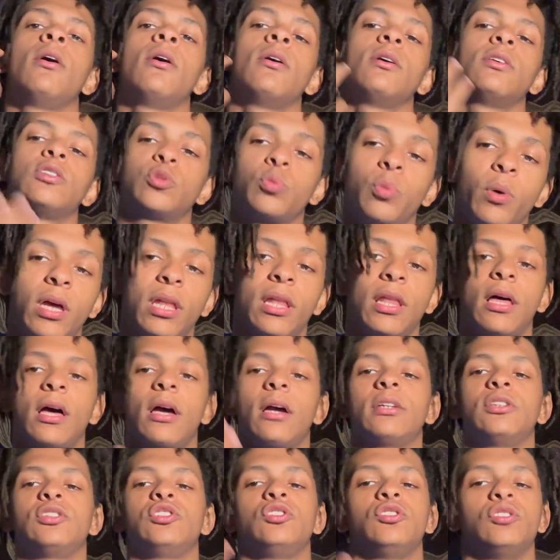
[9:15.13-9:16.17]
sweat
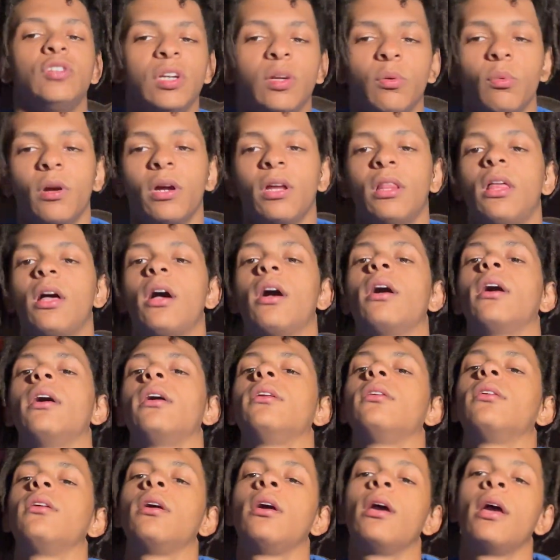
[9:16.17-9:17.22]
line, streetwear
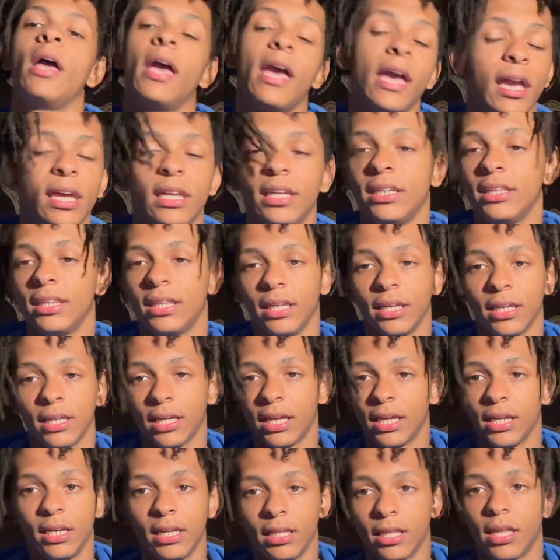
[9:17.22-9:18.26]
line, anything,
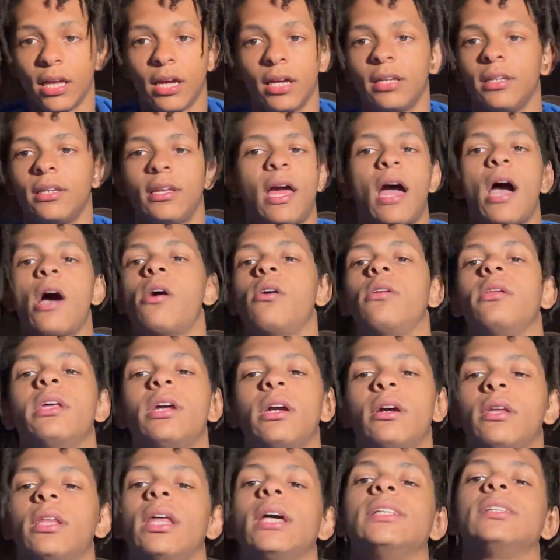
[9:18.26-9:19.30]
any line out
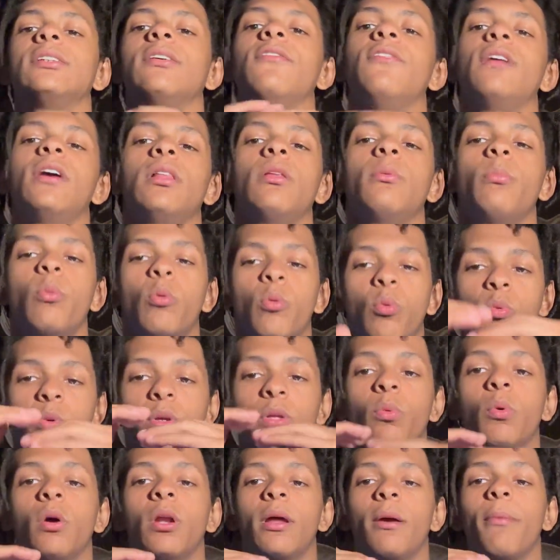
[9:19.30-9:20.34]
there that's available, we
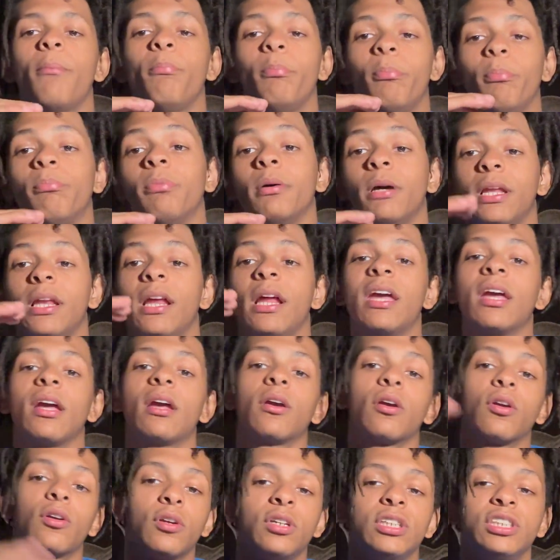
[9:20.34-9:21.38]
want to put
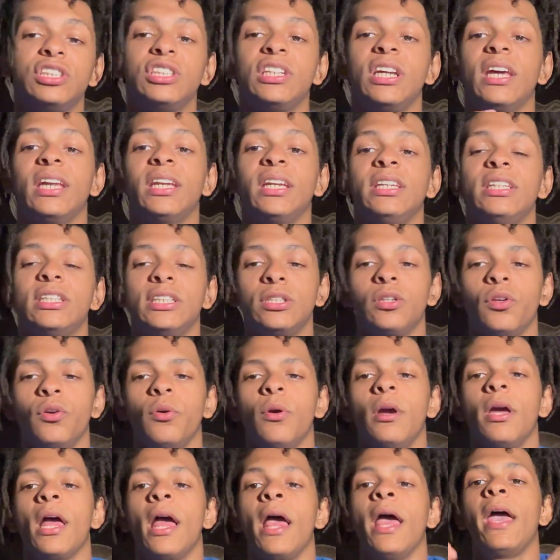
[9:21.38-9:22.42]
Christianity to
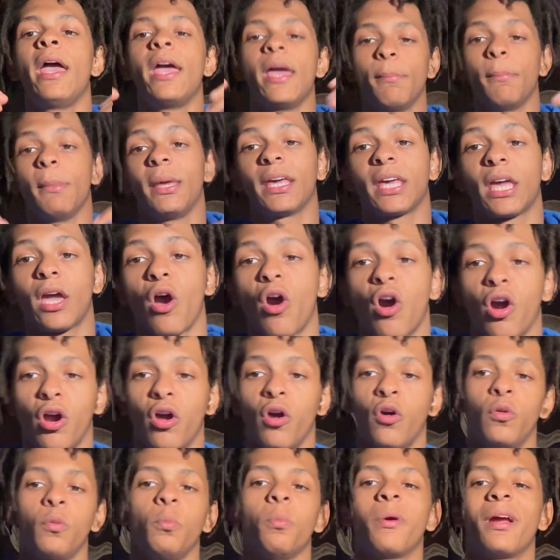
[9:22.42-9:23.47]
it and make it our
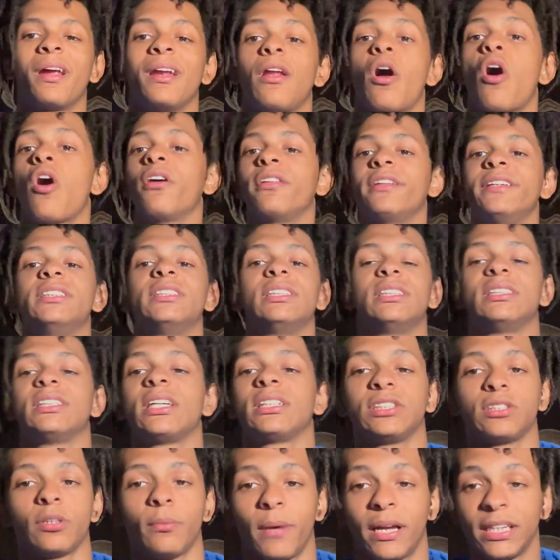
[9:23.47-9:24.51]
own brand. All these
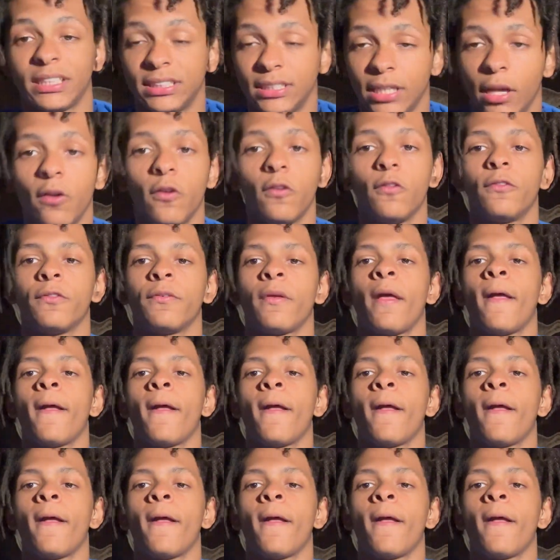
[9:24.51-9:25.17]
designs are myself,